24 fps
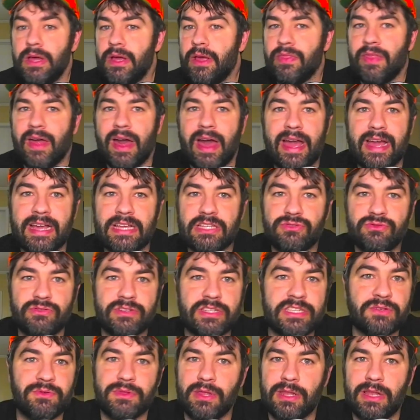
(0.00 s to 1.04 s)
the highest
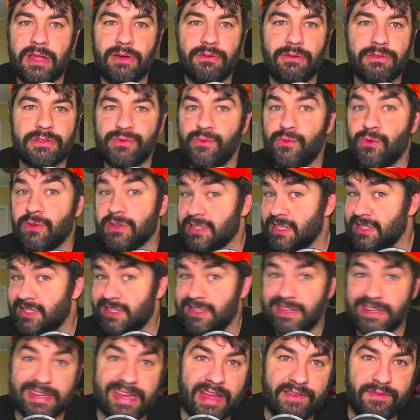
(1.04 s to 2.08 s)
risk with the lowest rewards, because he
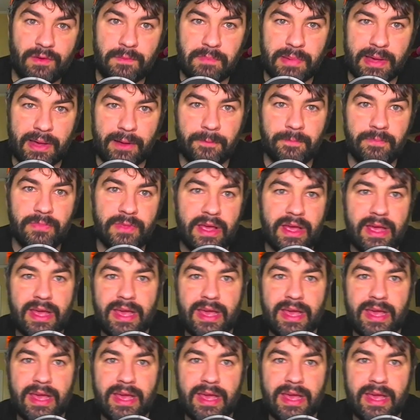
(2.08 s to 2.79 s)
doesn't have a belt,